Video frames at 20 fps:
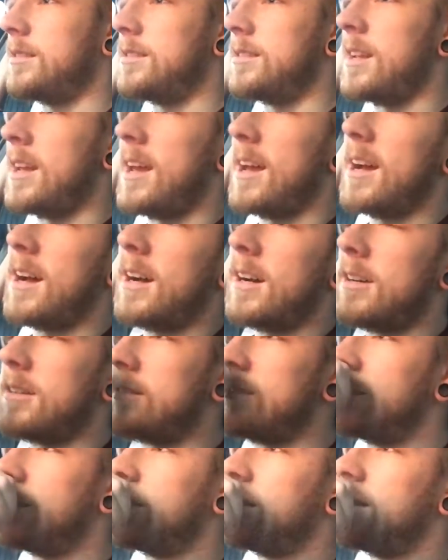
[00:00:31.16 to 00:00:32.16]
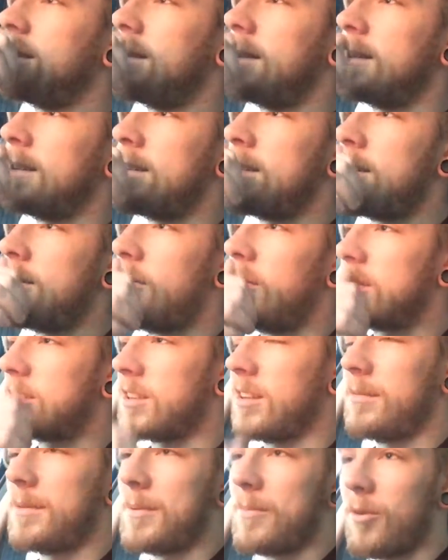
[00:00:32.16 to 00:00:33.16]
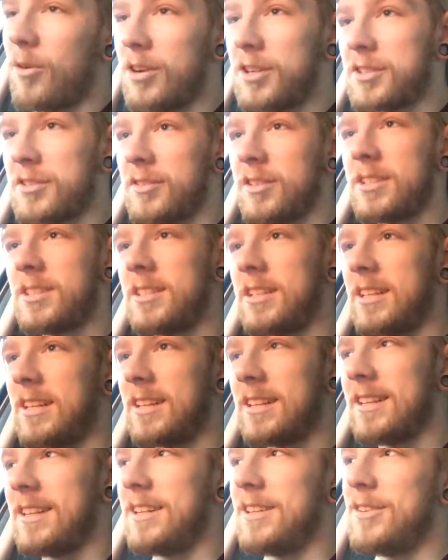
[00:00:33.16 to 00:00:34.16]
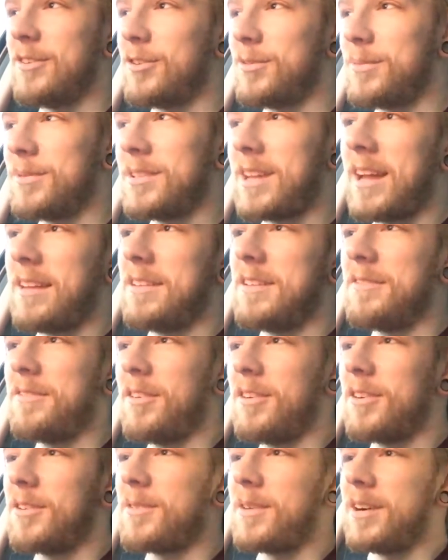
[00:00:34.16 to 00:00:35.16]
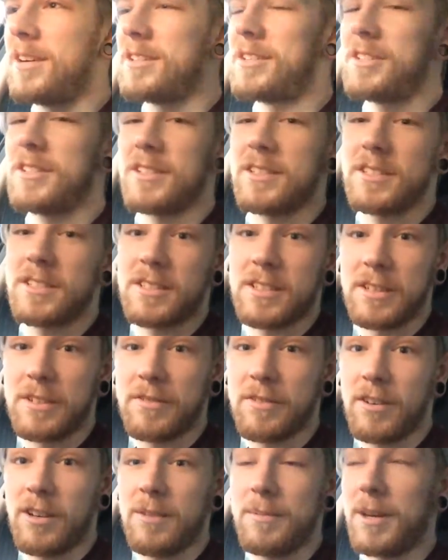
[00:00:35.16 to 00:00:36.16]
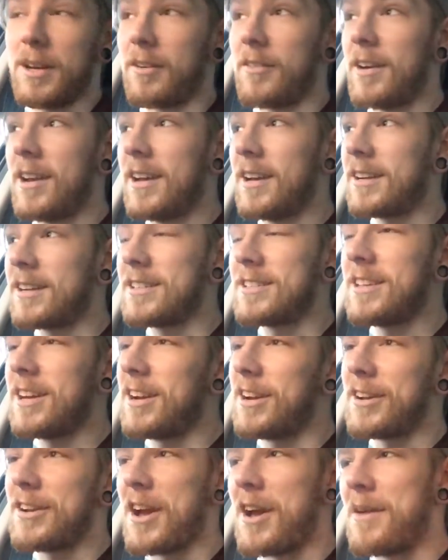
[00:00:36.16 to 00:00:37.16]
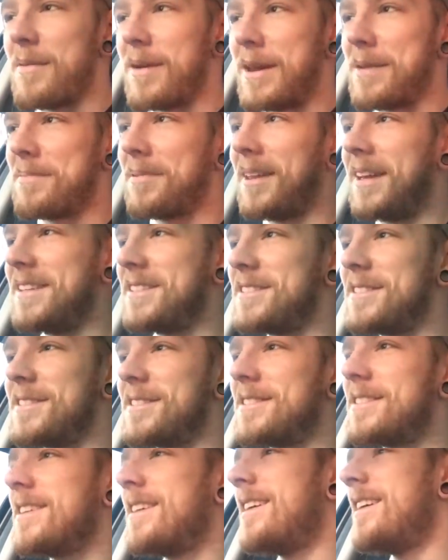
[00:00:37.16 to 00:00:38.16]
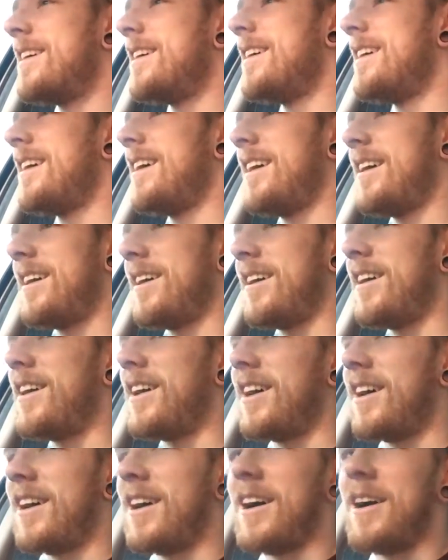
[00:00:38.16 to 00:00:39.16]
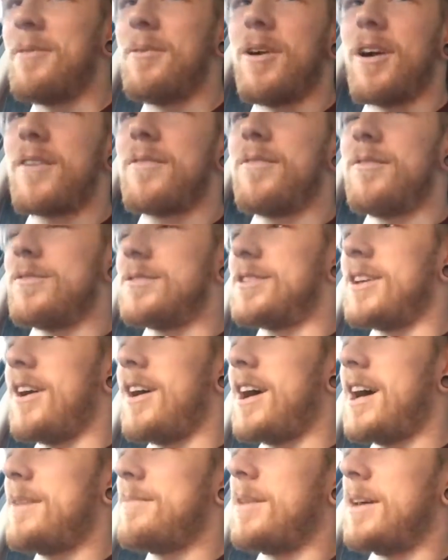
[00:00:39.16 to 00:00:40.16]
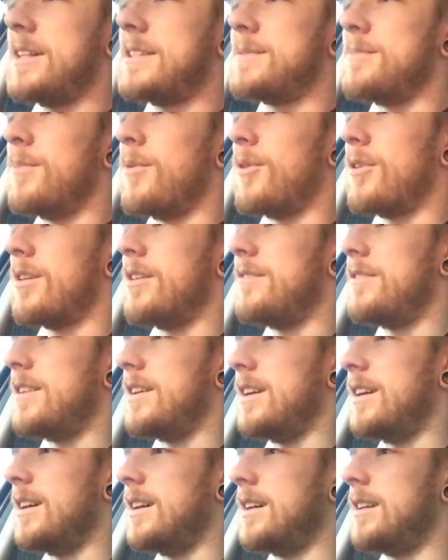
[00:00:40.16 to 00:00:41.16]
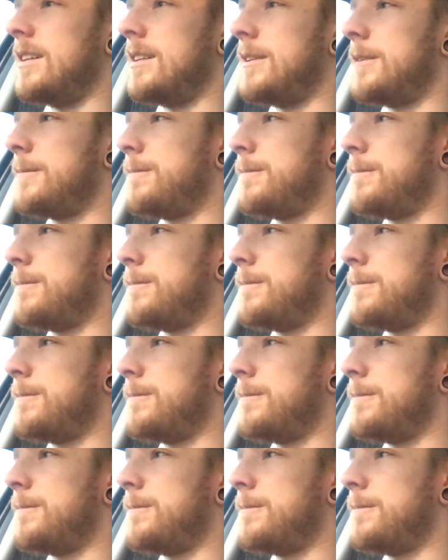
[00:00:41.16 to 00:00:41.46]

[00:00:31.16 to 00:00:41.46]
Now, what's going to be more interesting than a normal daily vlog where it's just you follow me around, because I don't go many places. I work full time. It's more of a...